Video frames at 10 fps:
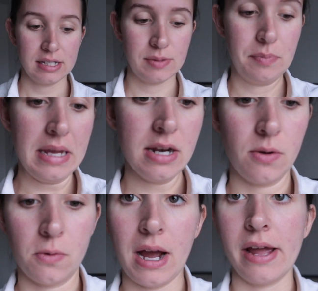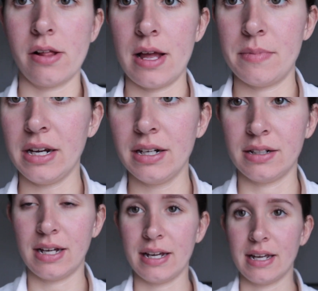It's been a while, I'm not gonna
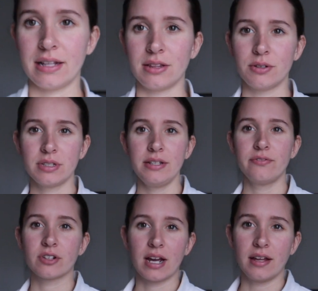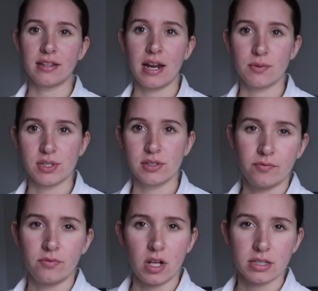lie. I low-key forgot that I was
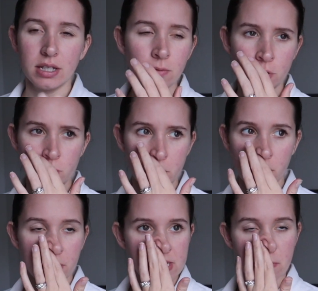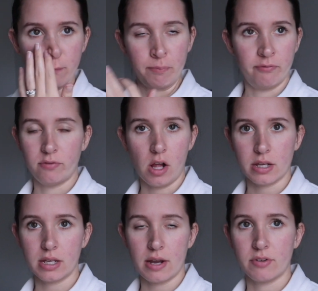vlogging, which is weird because I've been
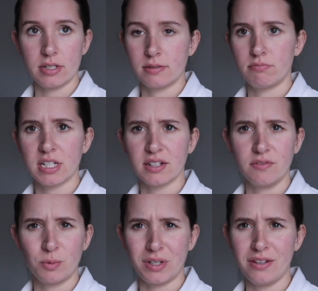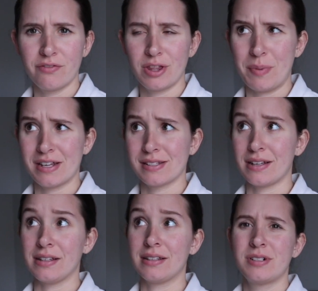vlogging every day of the week for the past,
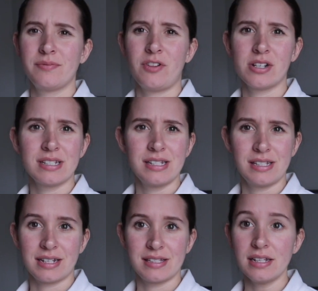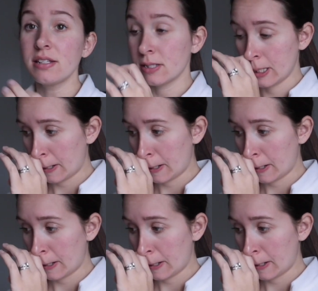like, what vlog is this, like 6?